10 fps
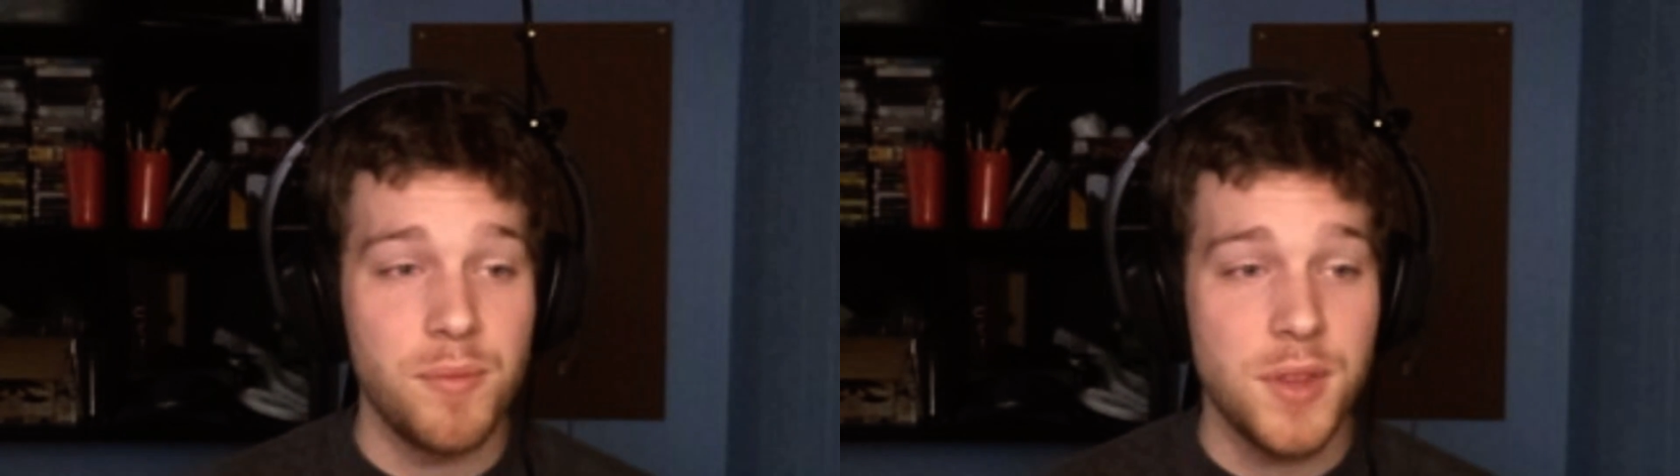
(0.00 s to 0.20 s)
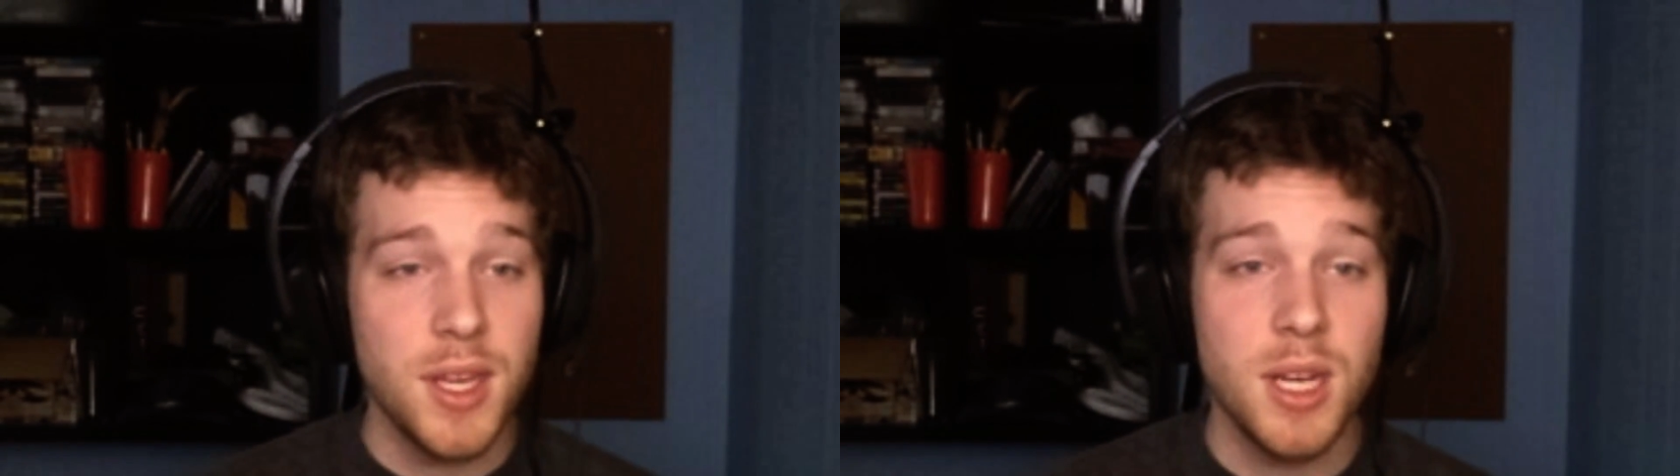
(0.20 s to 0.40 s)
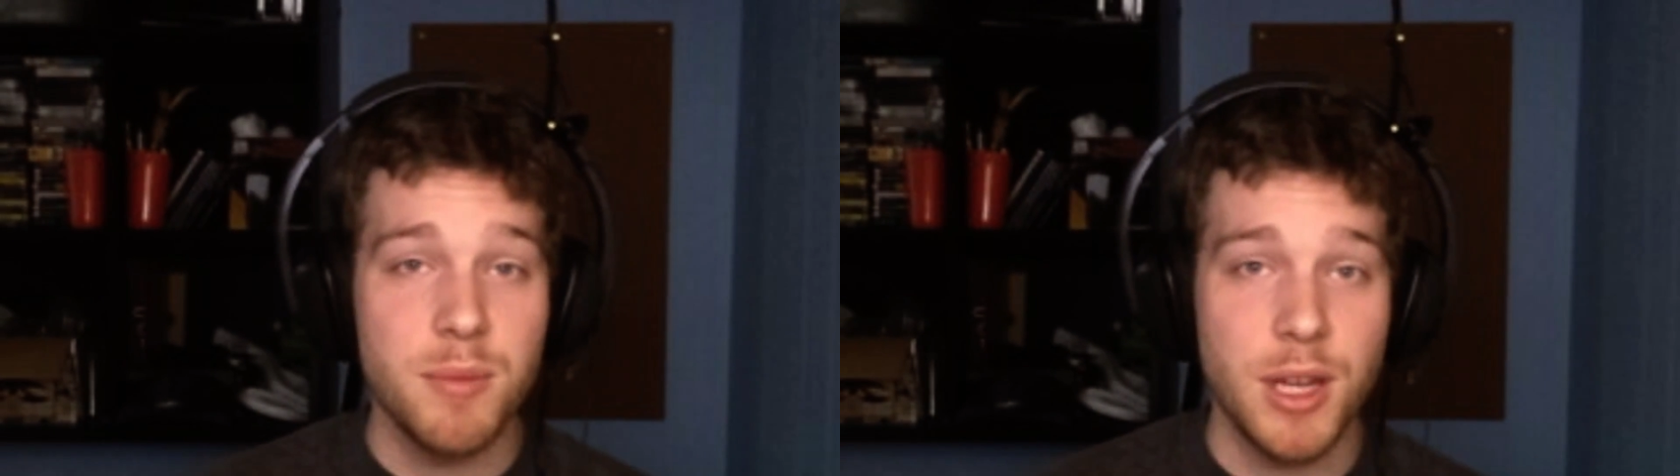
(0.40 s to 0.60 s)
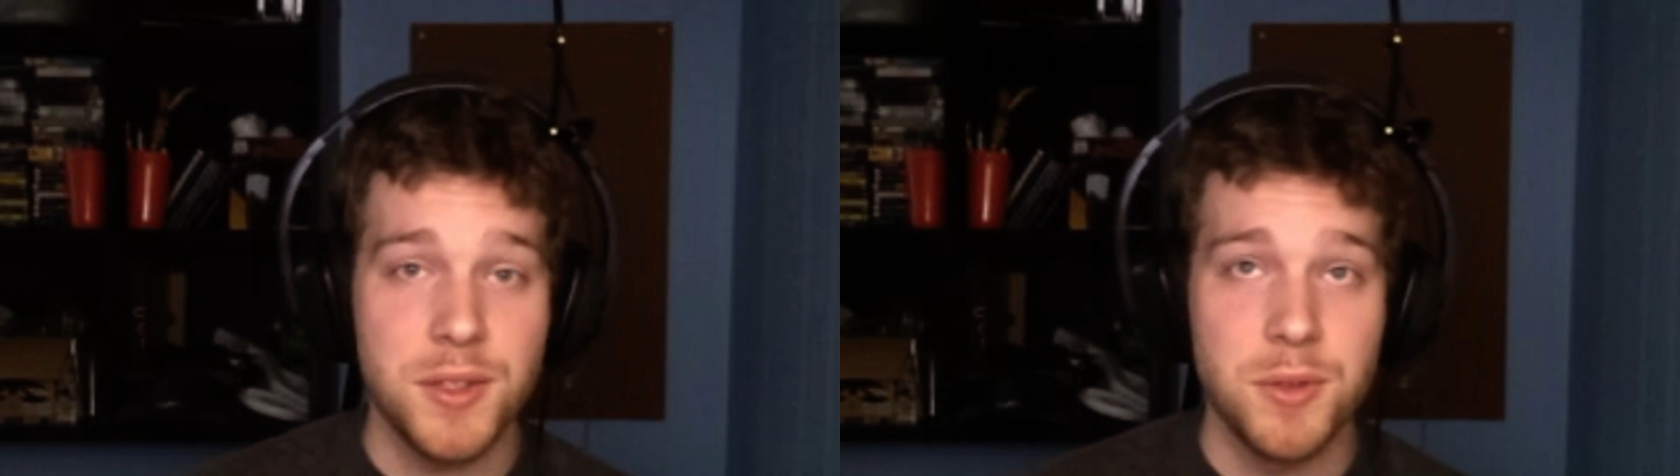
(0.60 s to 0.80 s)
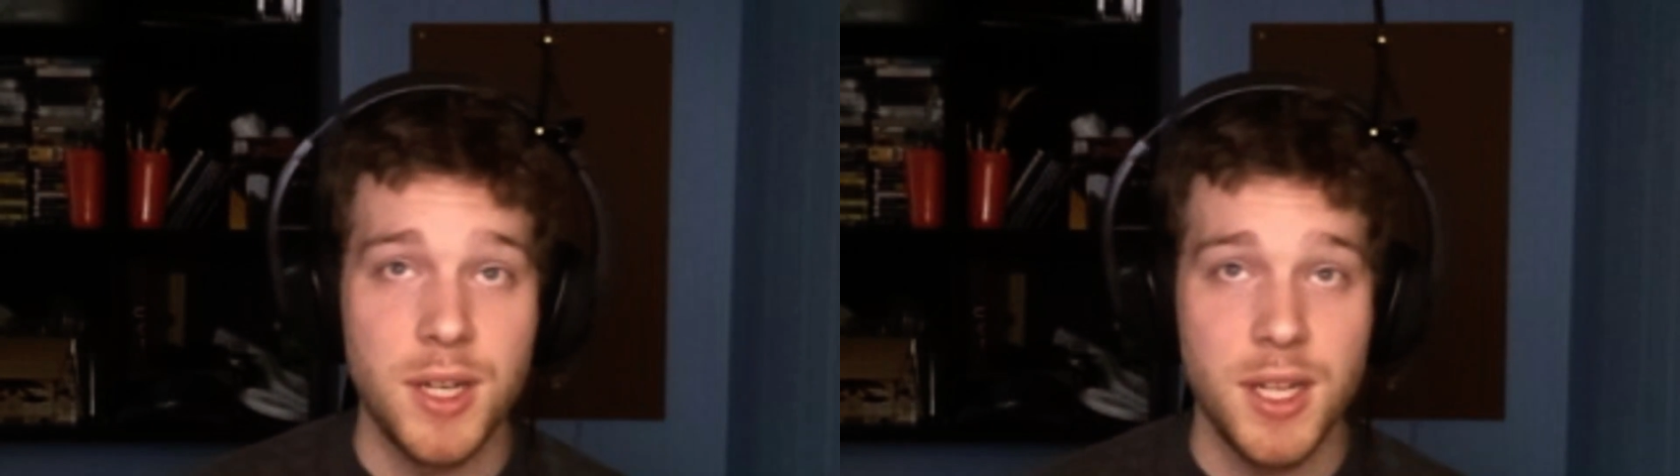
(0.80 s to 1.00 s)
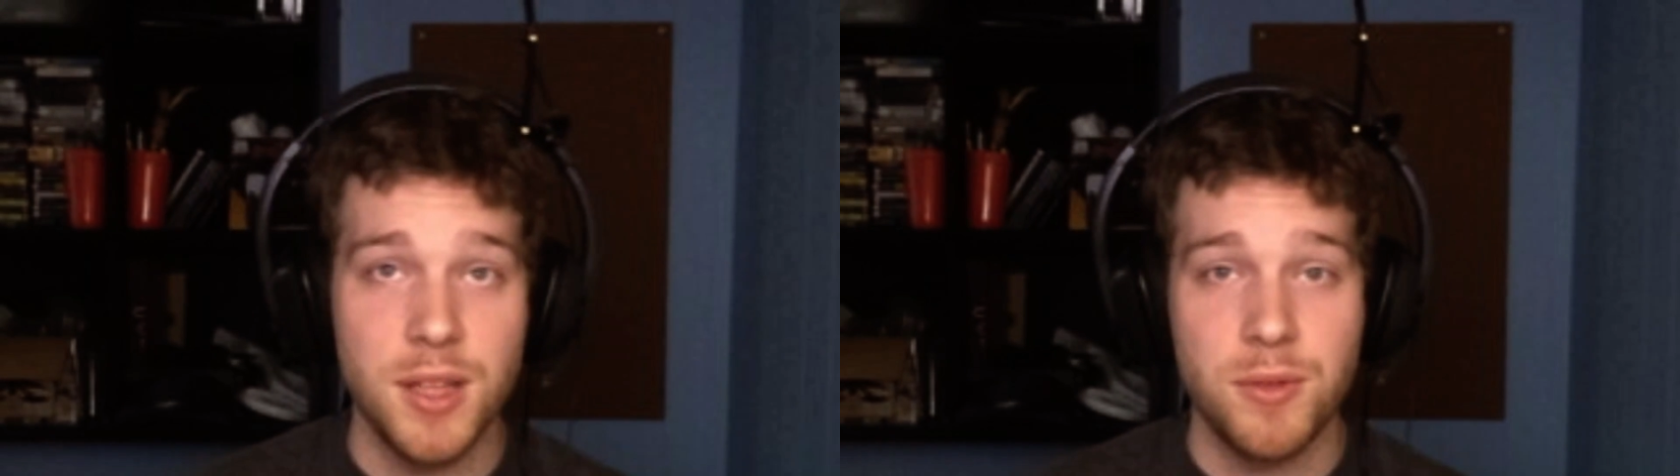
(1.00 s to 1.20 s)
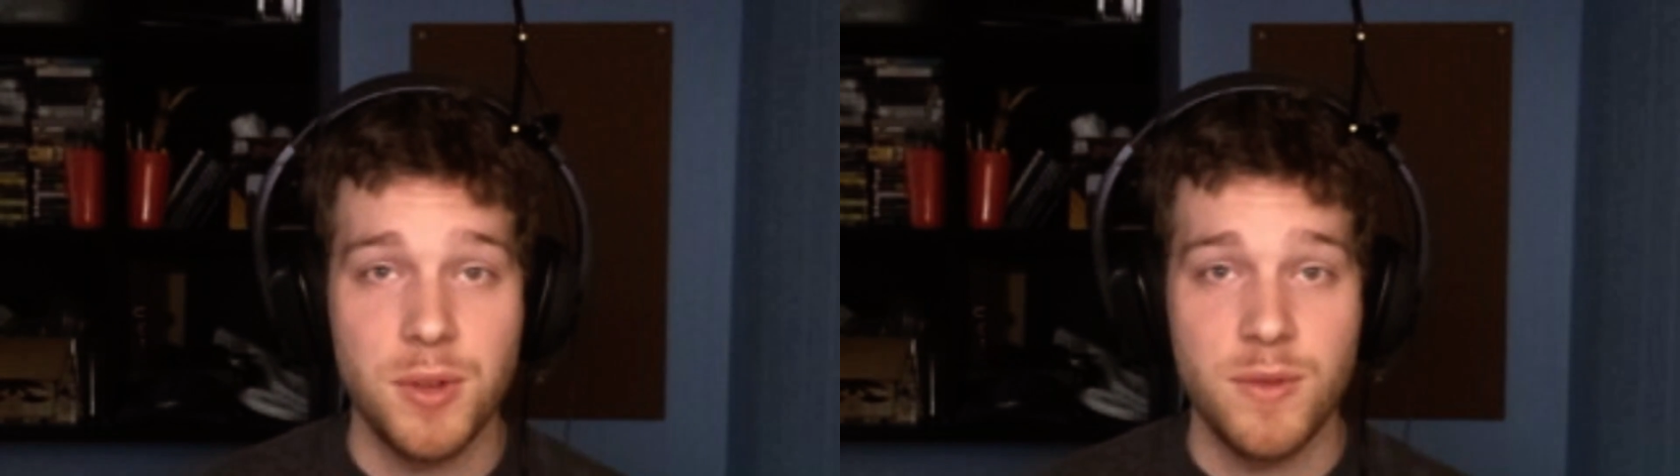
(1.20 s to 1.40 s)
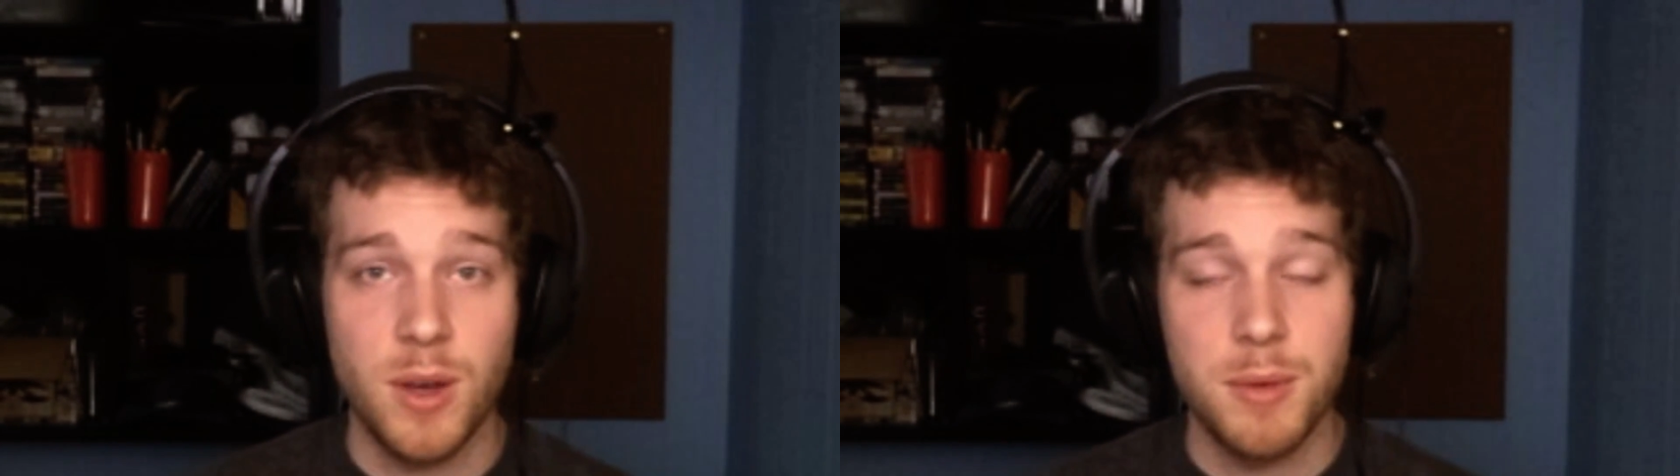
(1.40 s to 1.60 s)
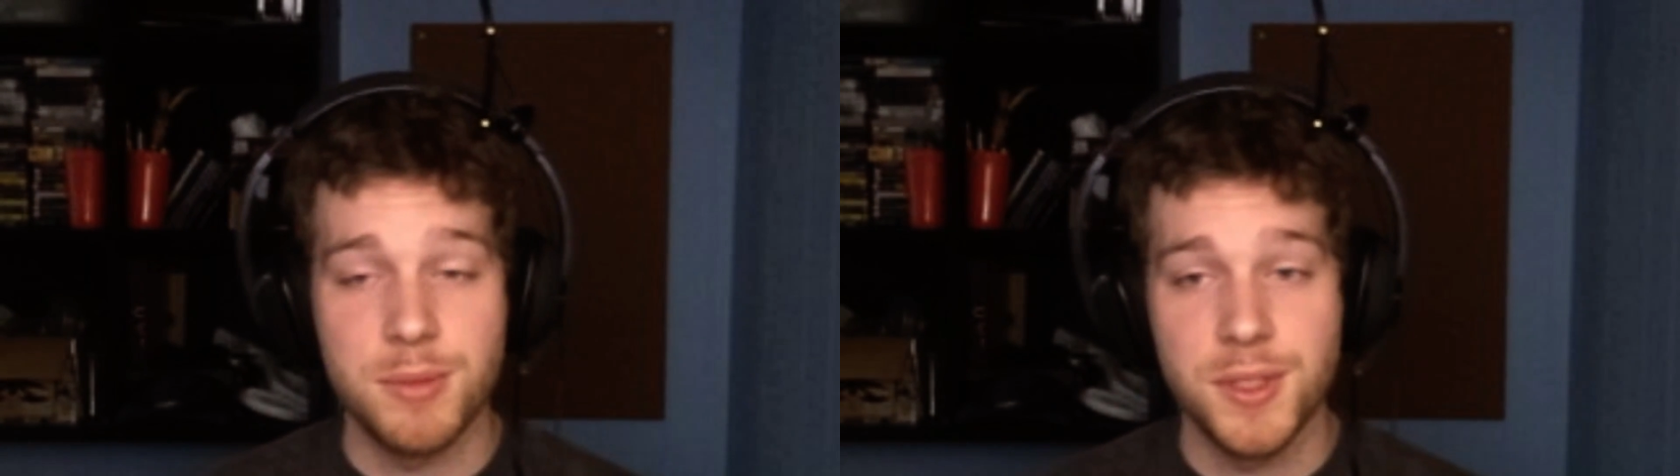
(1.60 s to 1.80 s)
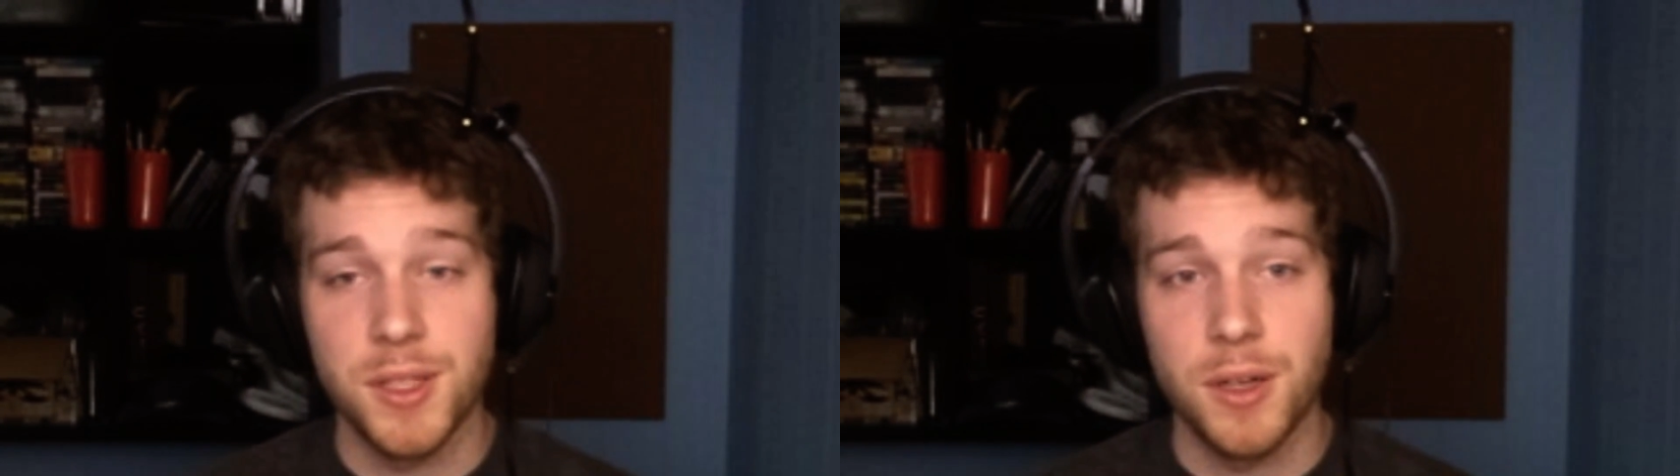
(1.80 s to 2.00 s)
thinking about doing at E3 if I'm
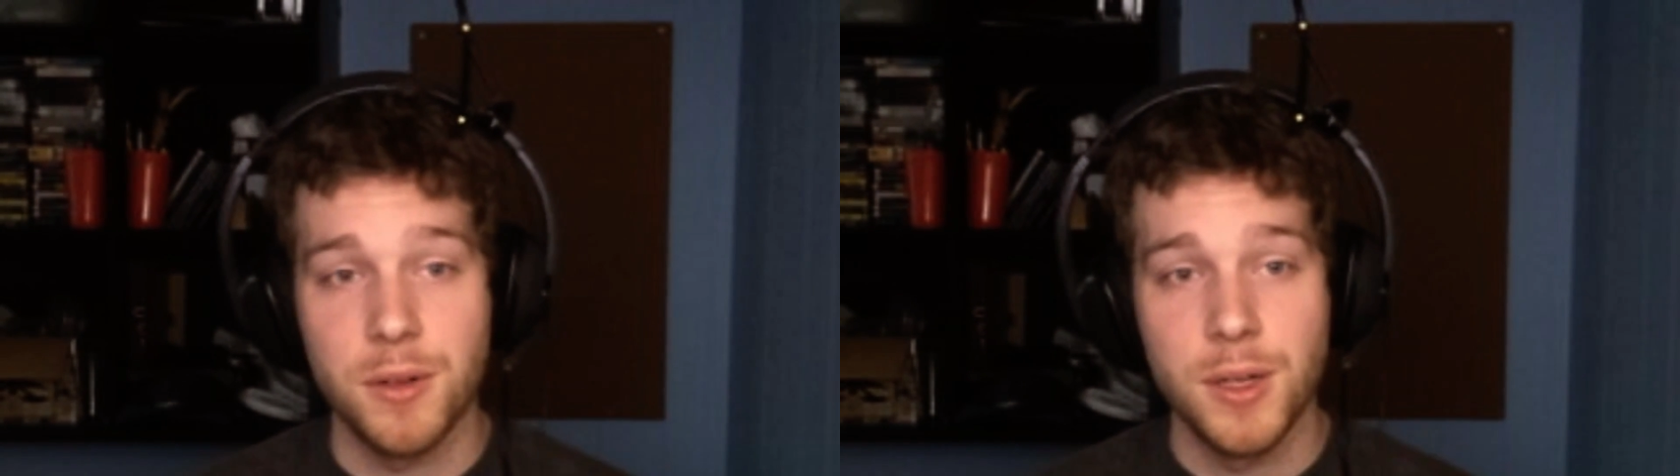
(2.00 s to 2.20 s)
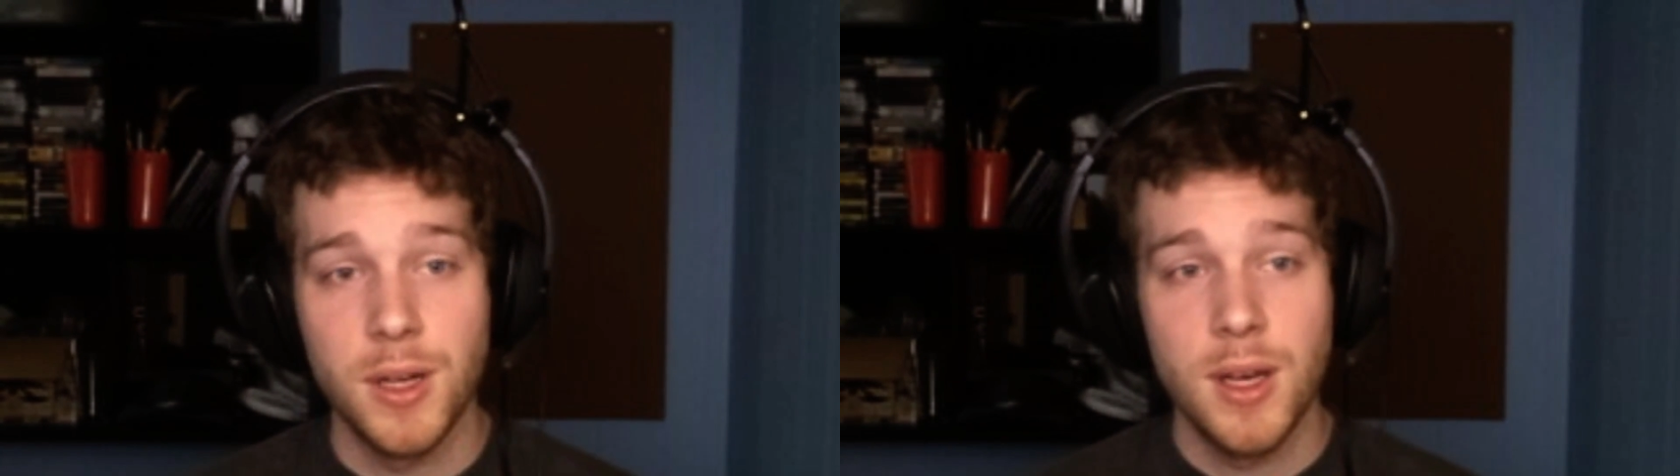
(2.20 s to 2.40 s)
able to go.